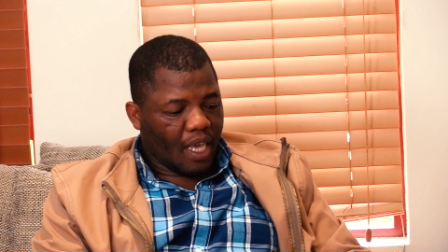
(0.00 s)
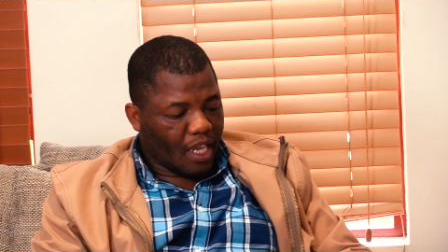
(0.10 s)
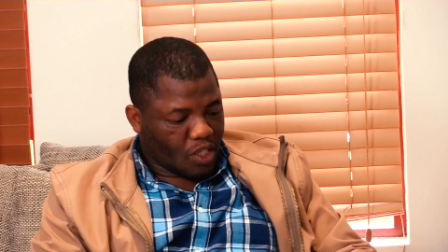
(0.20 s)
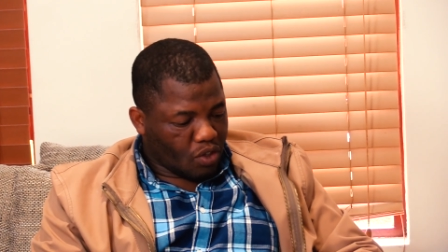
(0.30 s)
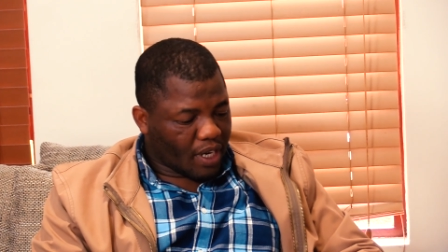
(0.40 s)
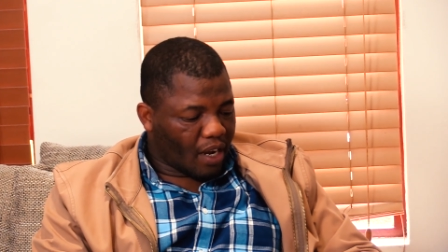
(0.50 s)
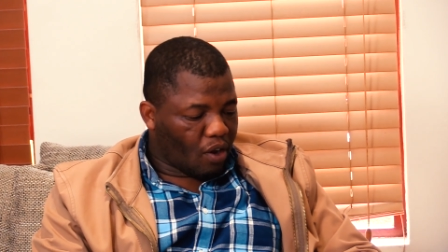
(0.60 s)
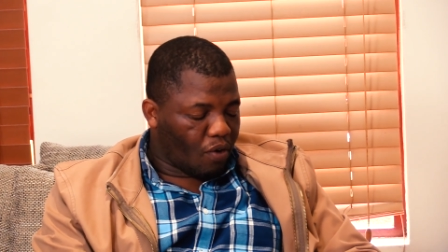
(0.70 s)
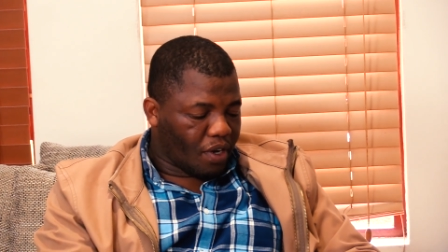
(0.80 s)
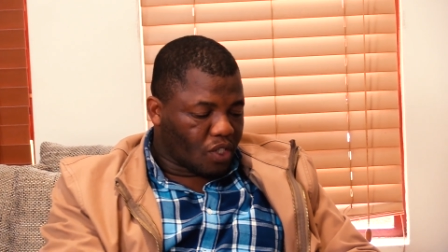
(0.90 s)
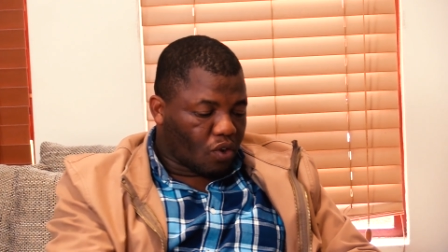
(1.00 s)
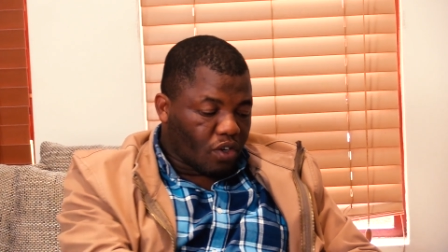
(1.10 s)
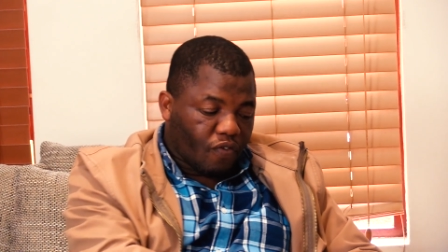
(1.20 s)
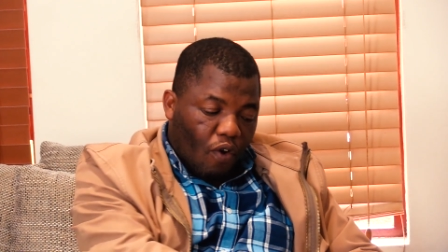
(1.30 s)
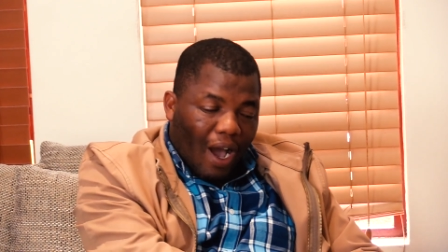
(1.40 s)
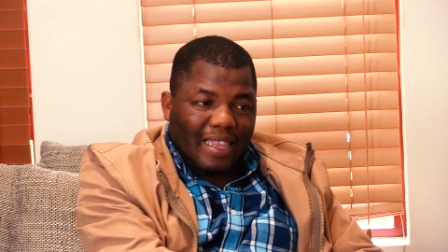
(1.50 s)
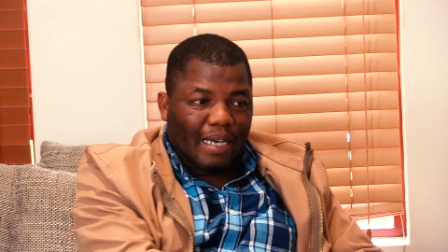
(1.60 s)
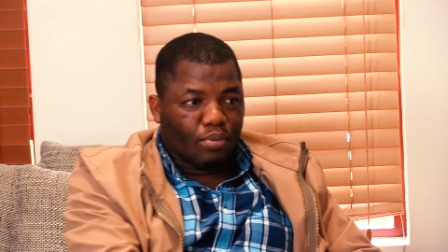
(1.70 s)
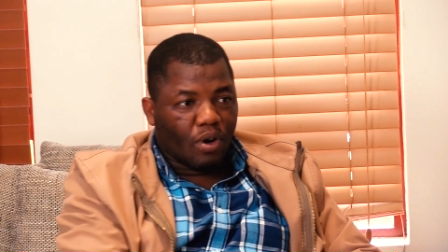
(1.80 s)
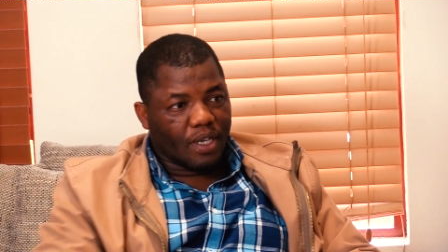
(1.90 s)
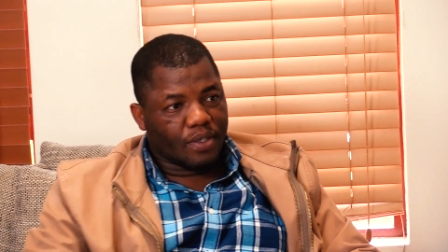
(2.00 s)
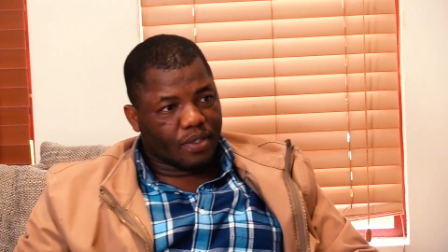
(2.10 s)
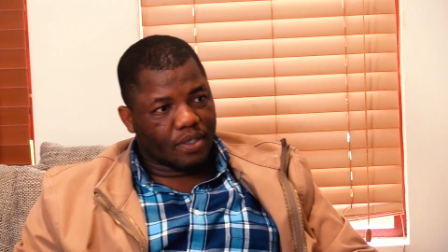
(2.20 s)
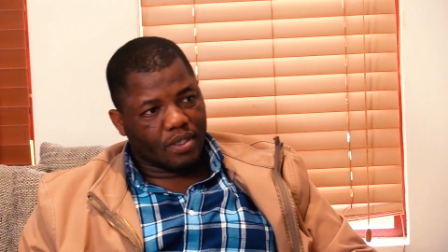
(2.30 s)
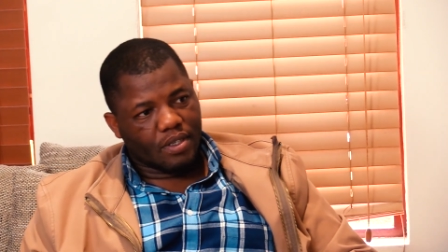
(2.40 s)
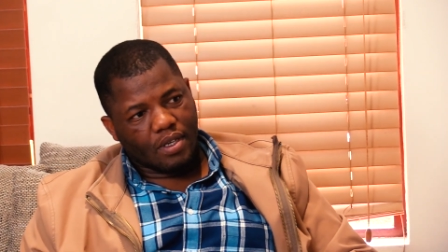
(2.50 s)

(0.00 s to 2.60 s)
He's not alone, he's got four other boys.